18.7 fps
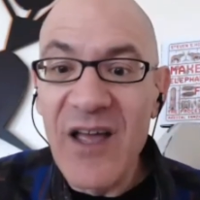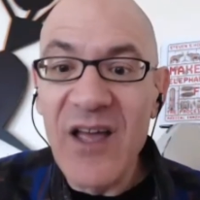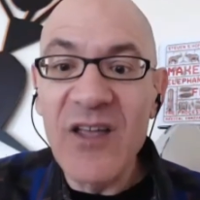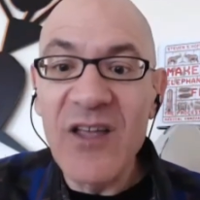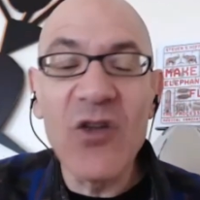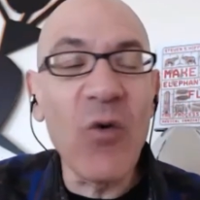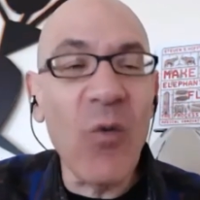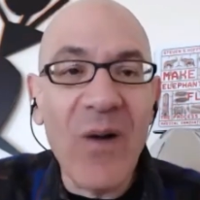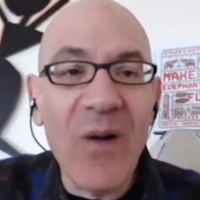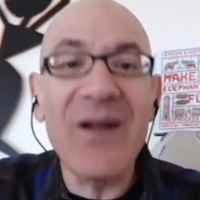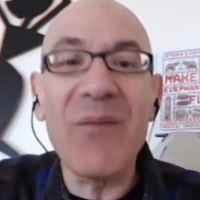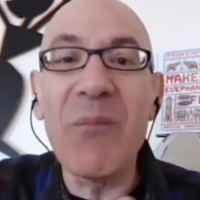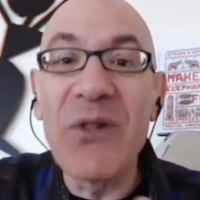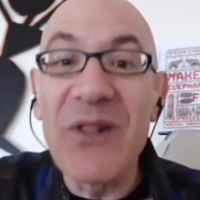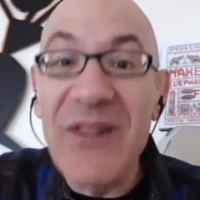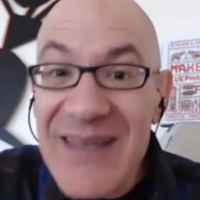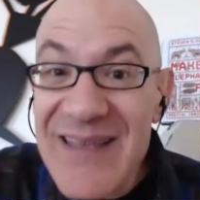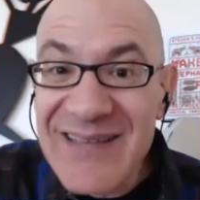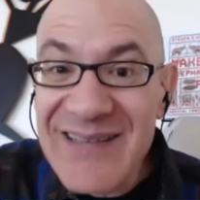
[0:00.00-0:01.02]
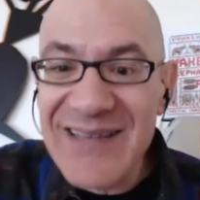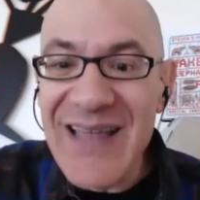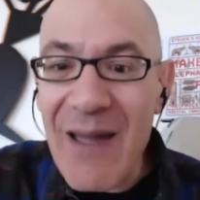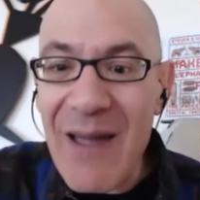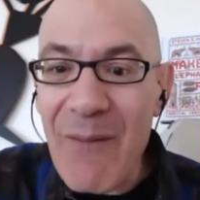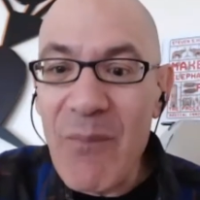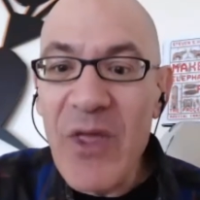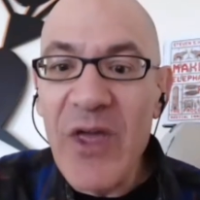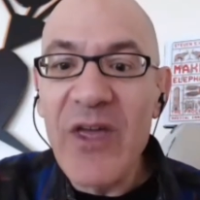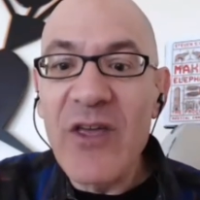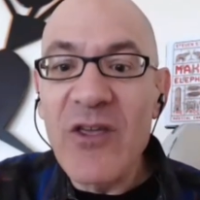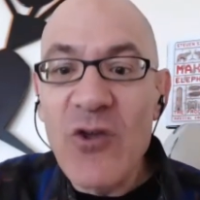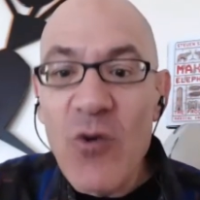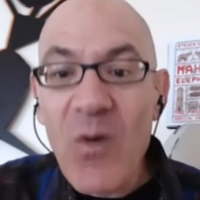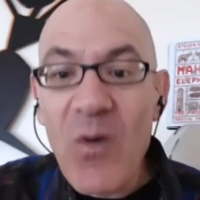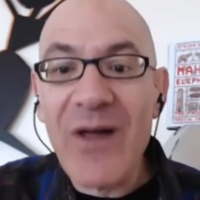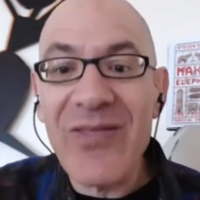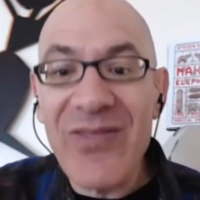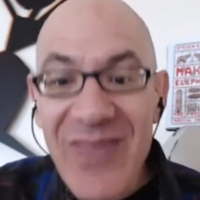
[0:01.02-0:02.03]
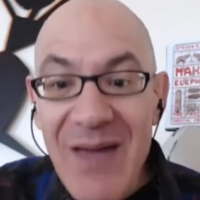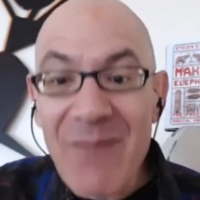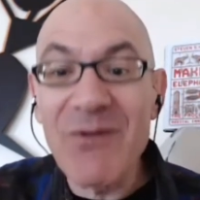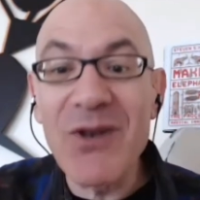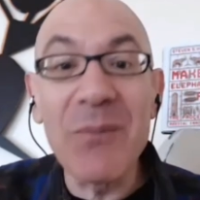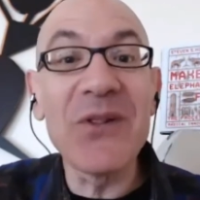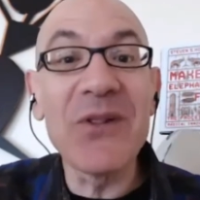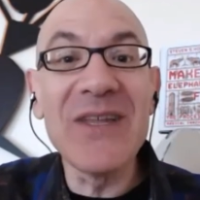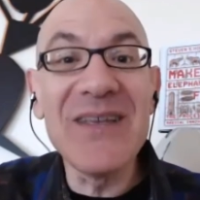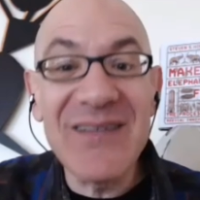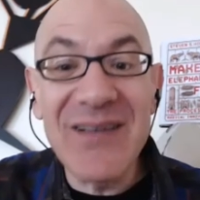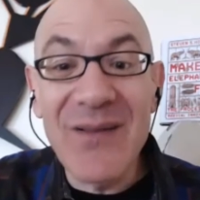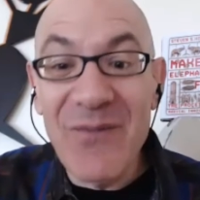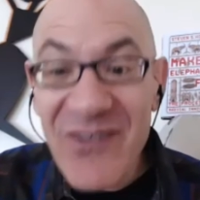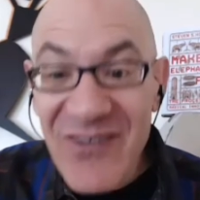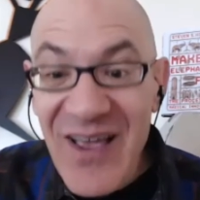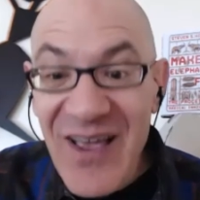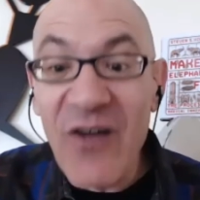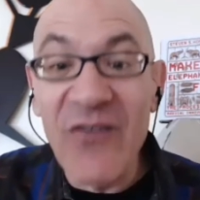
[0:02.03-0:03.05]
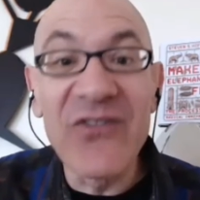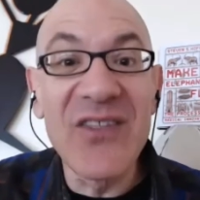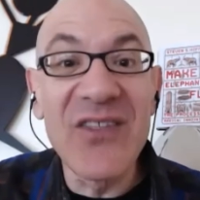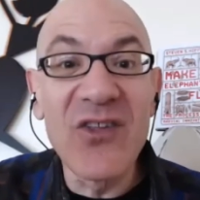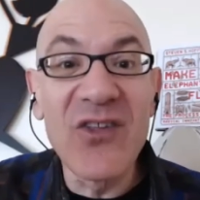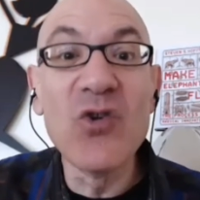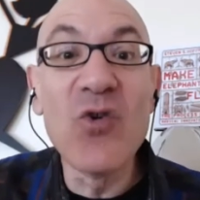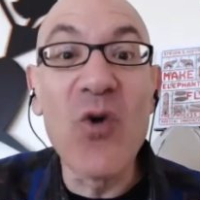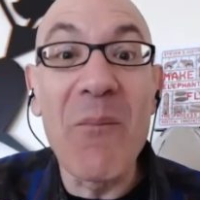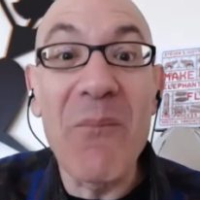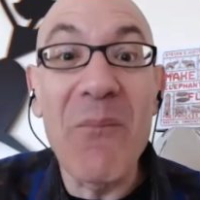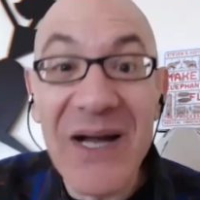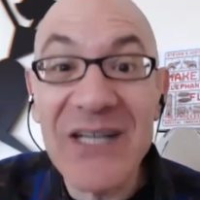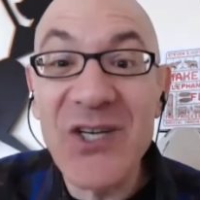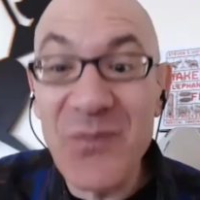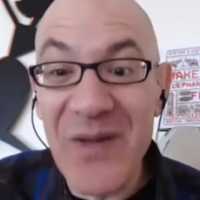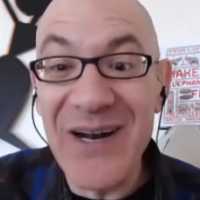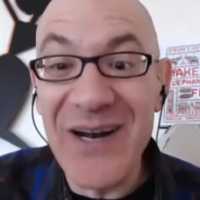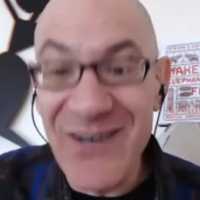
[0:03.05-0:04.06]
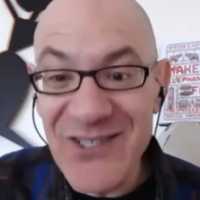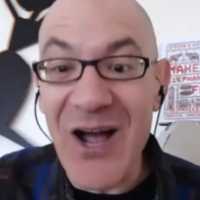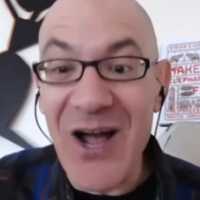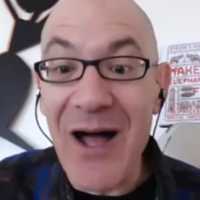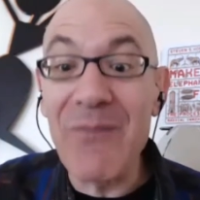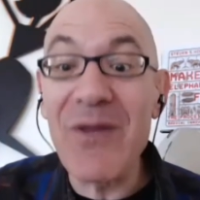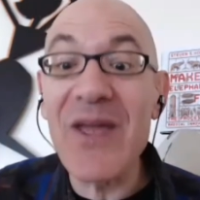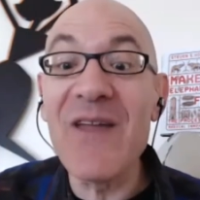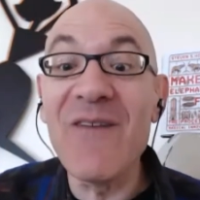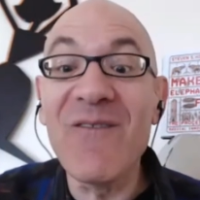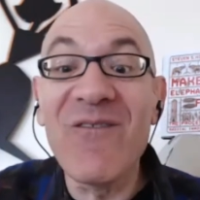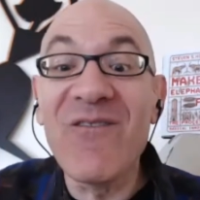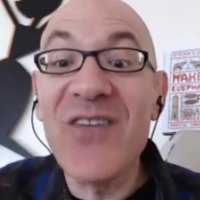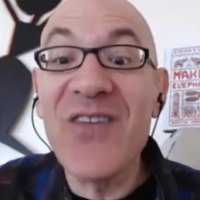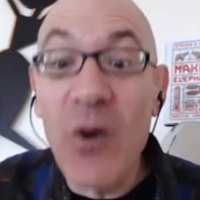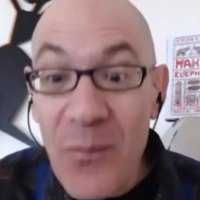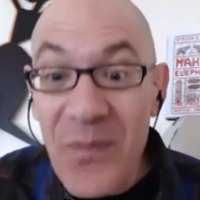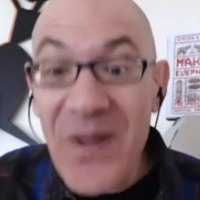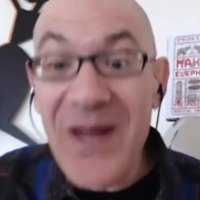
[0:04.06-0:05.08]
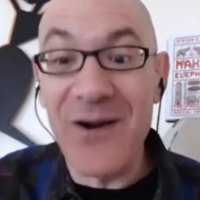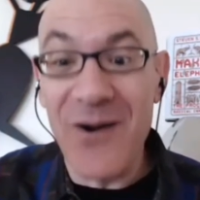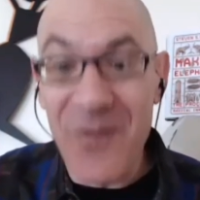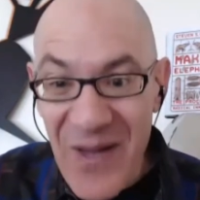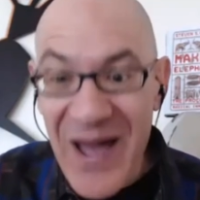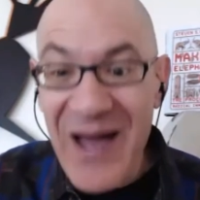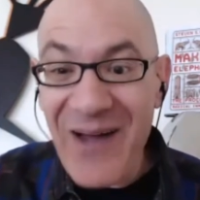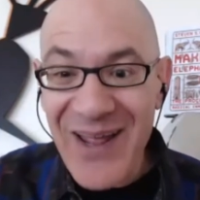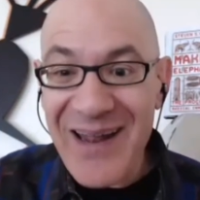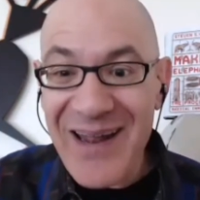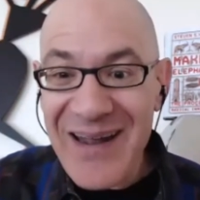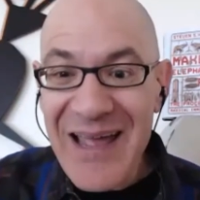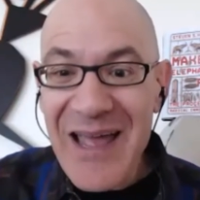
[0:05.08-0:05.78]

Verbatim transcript: You don't want to police them. You want them to police themselves and they'll do a much better job and feel better about it.